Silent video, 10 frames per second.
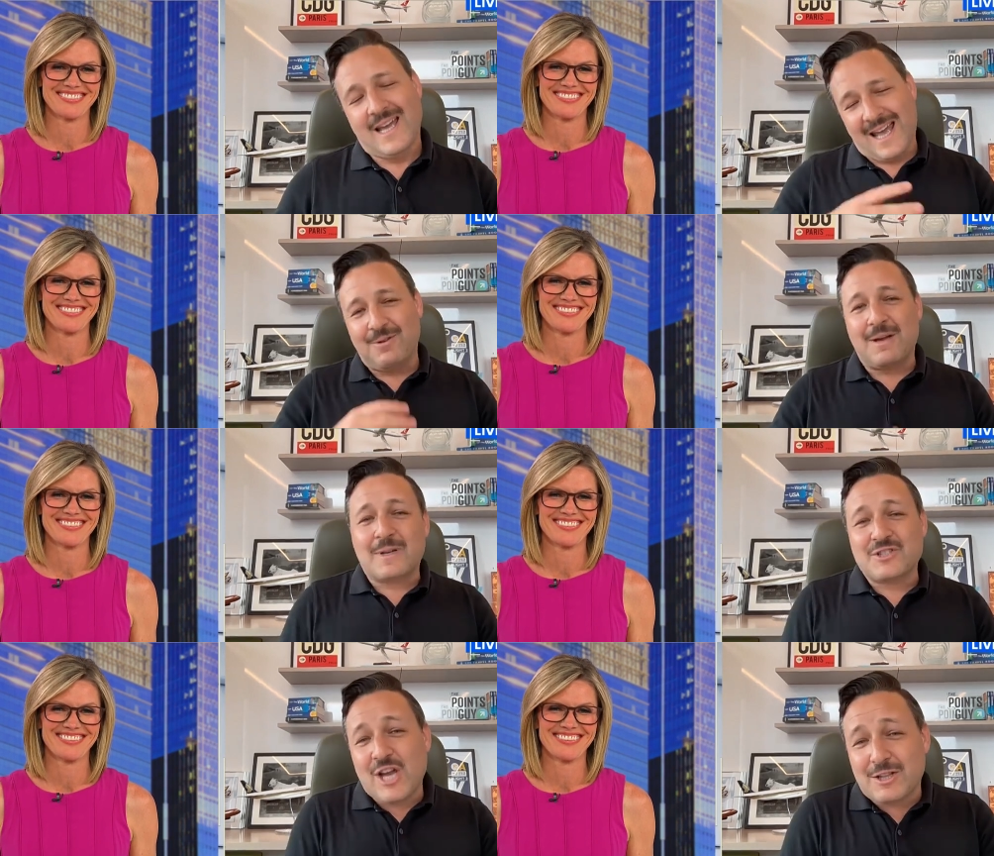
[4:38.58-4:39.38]
Speaker 1: Anyway,
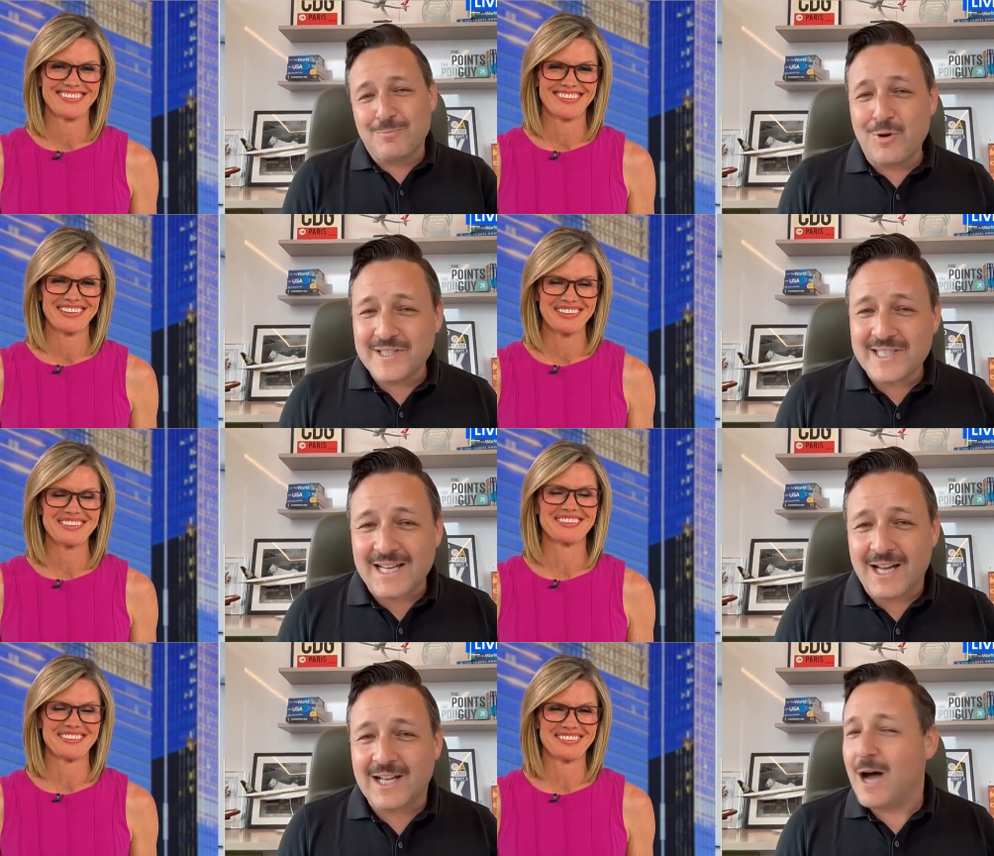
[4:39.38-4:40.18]
but check
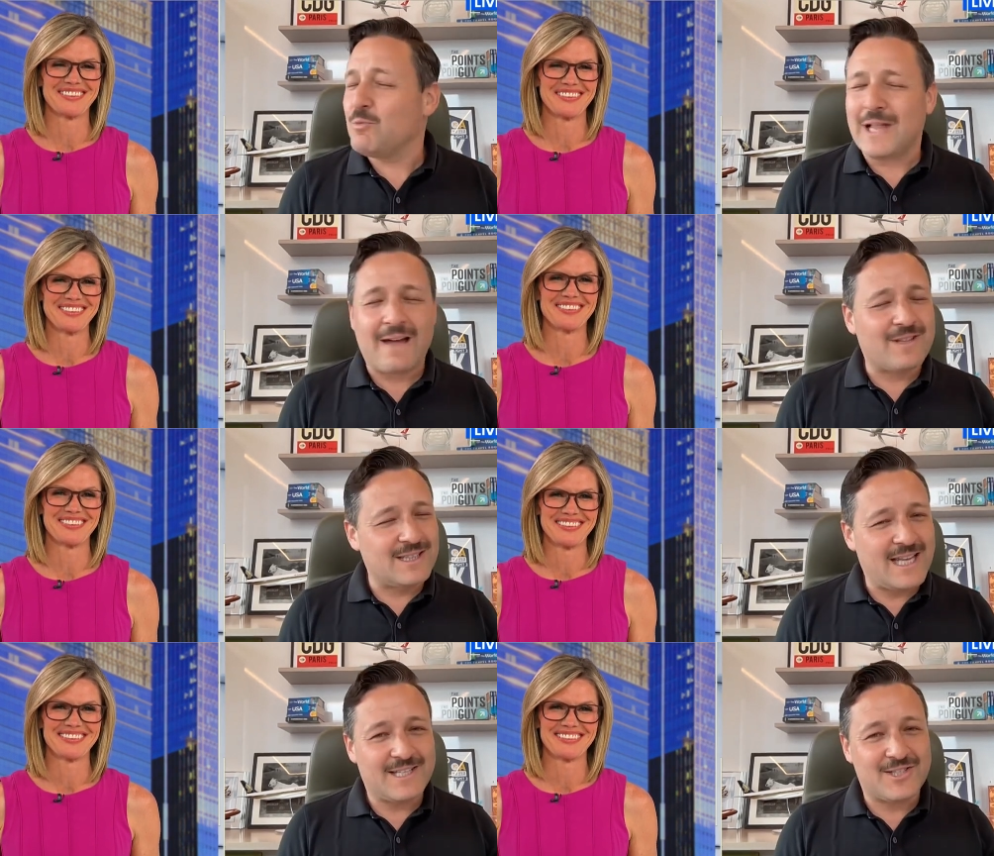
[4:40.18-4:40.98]
thepointsguy.com. We'll have the
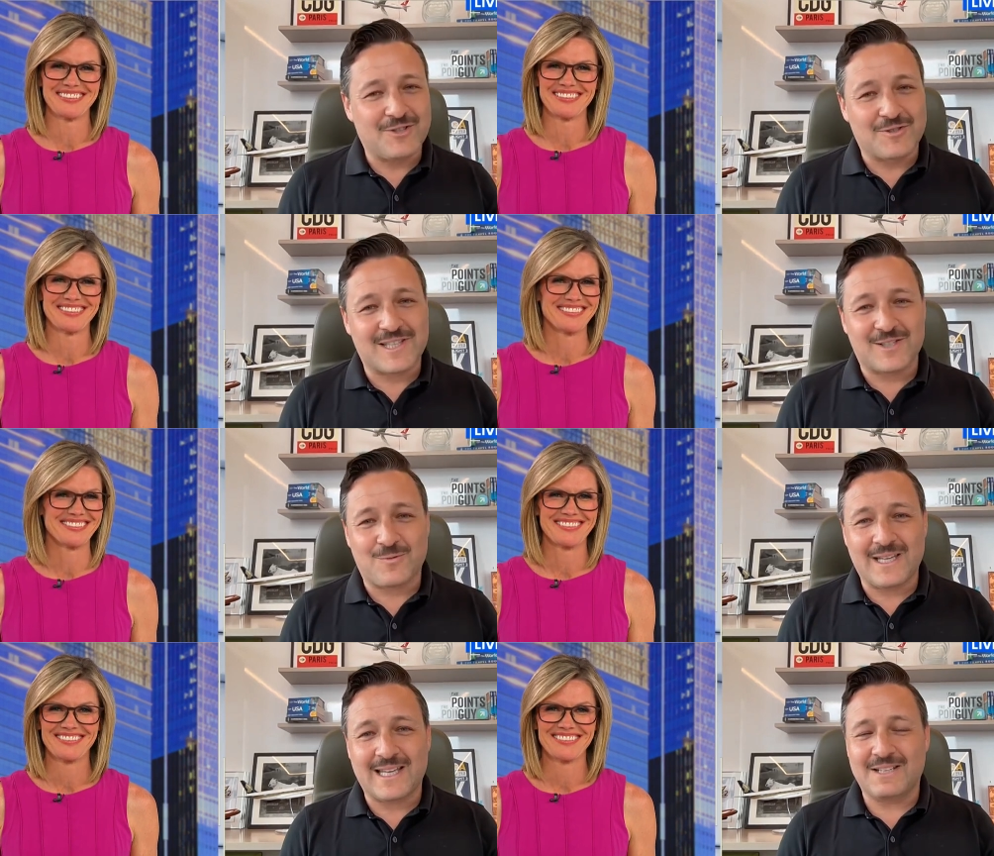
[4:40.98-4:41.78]
latest news this
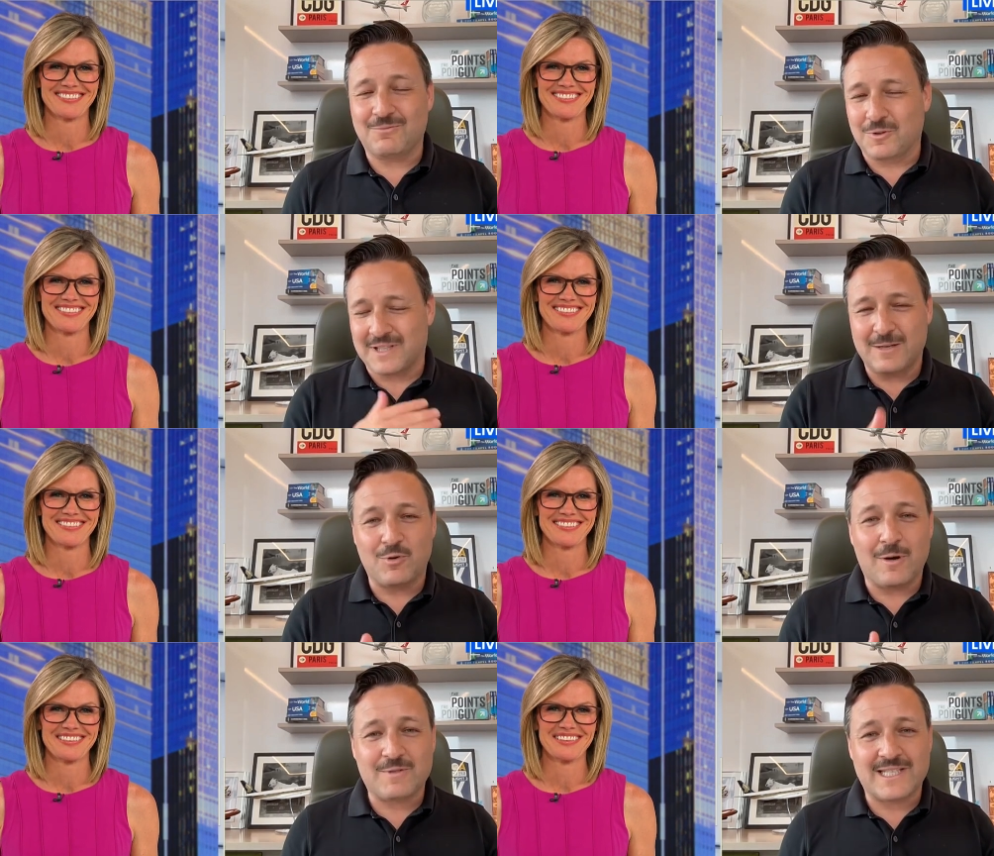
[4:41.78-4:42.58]
weekend. We'll keep
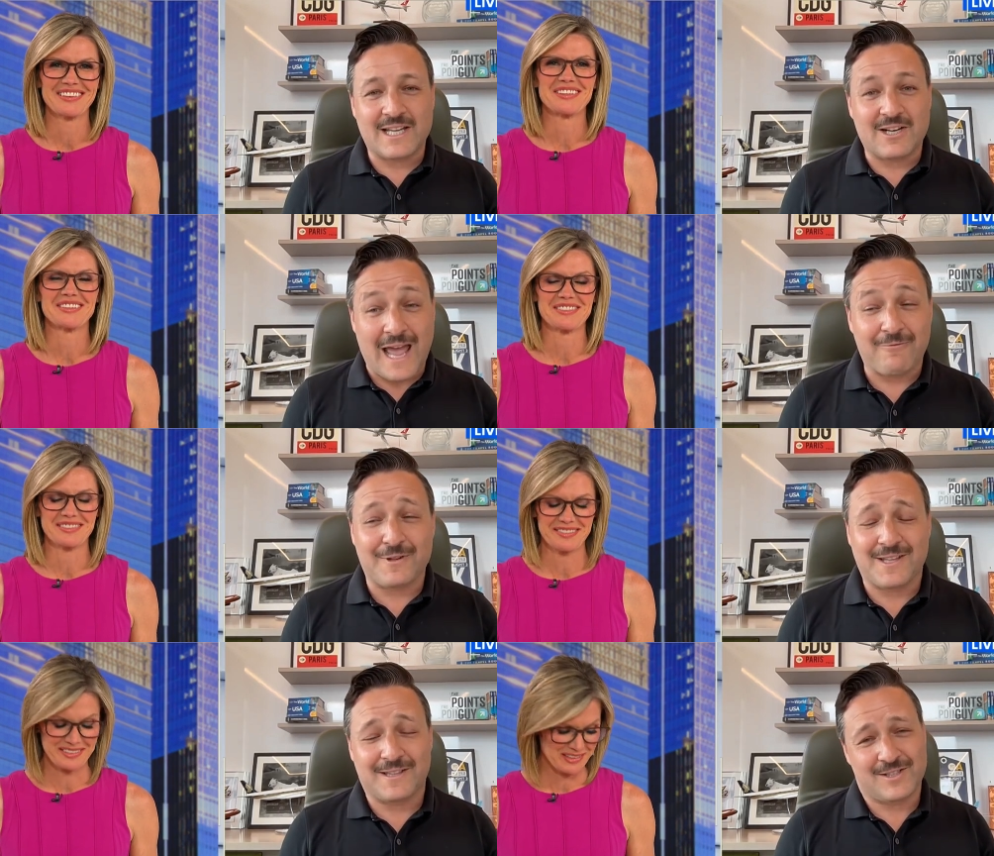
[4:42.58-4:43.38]
you up to date on
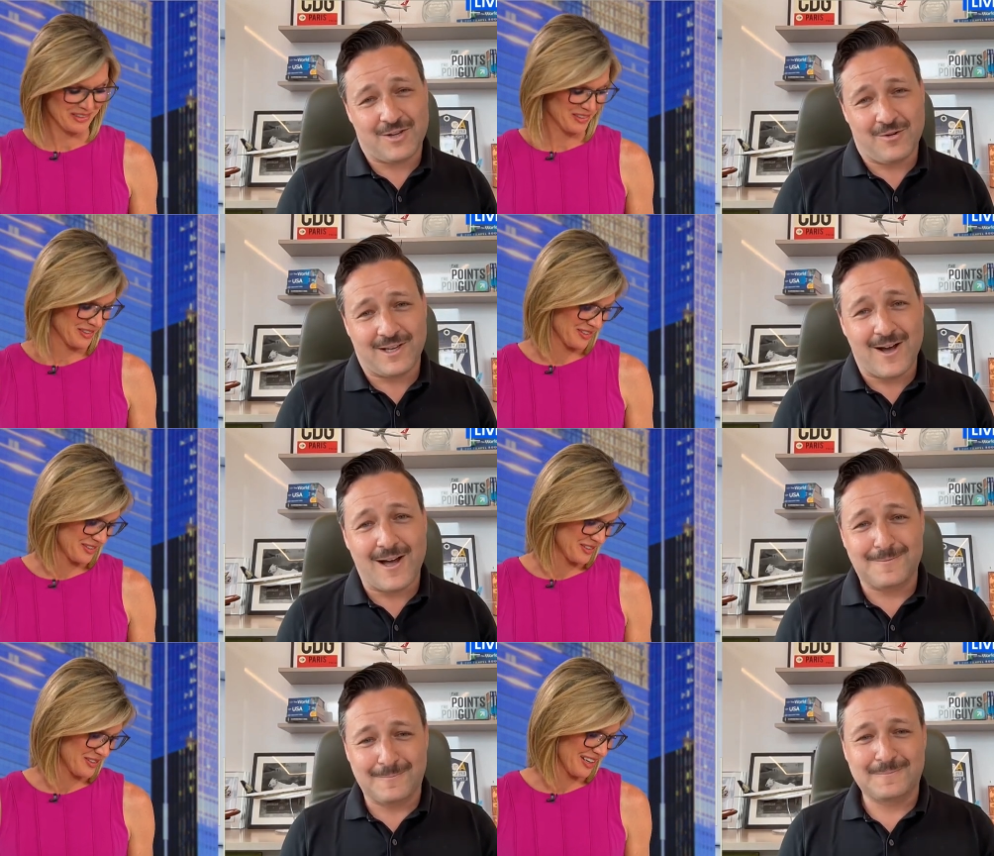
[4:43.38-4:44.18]
everything that's going
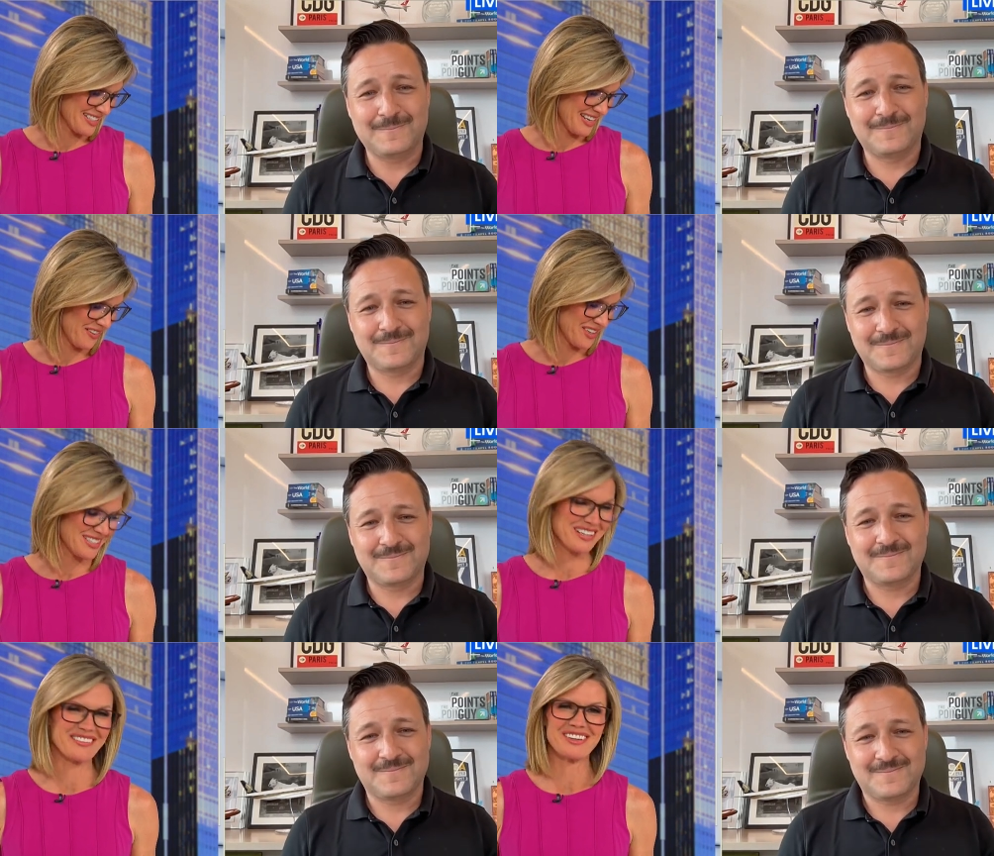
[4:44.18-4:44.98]
on. You
Speaker 2: you guys have us
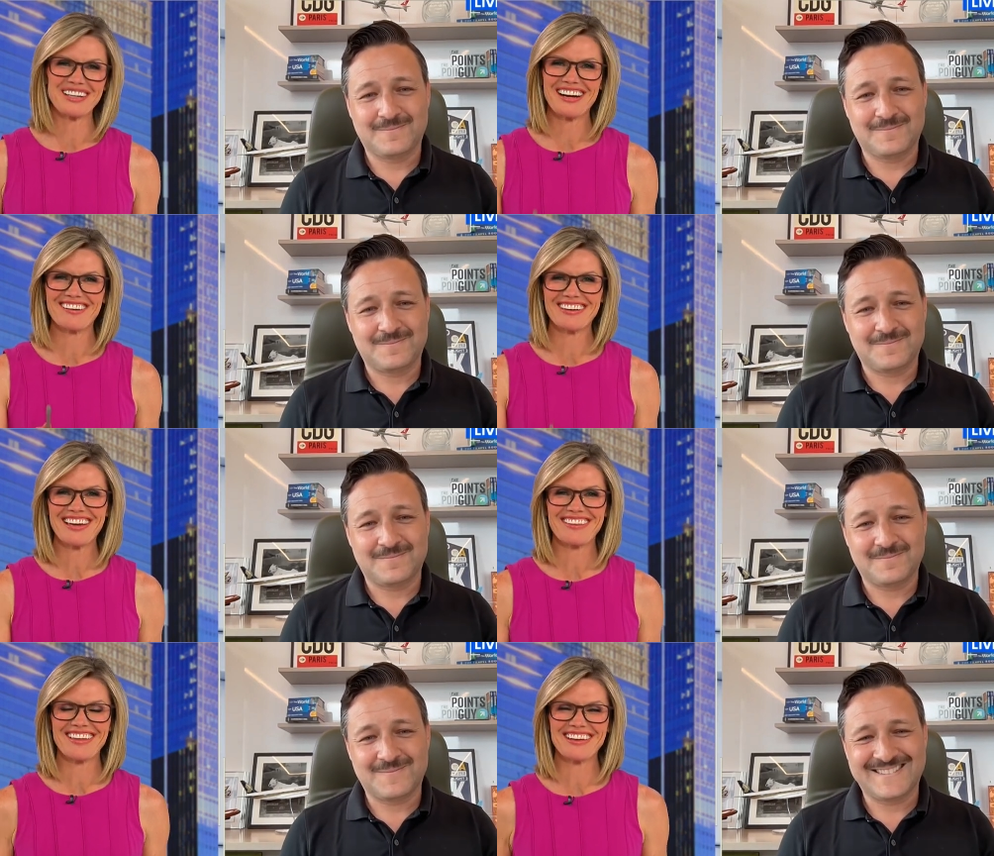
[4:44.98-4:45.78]
covered. Eric,
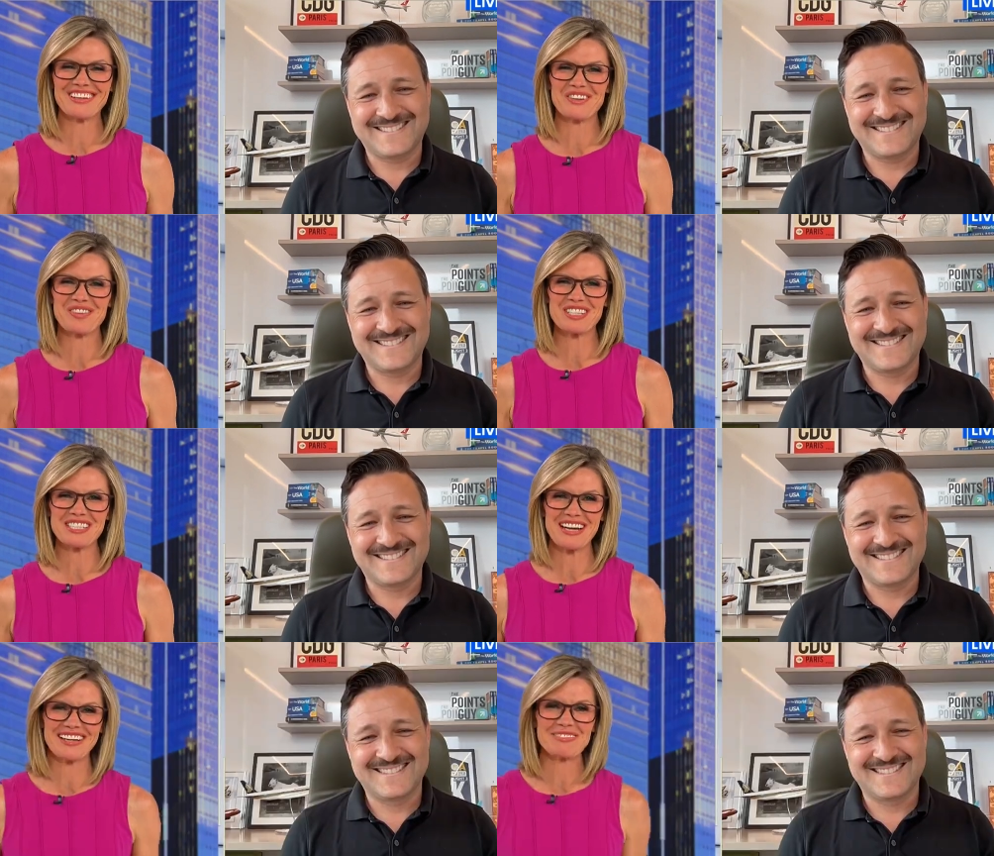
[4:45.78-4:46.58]
hey, thank you. Appreciate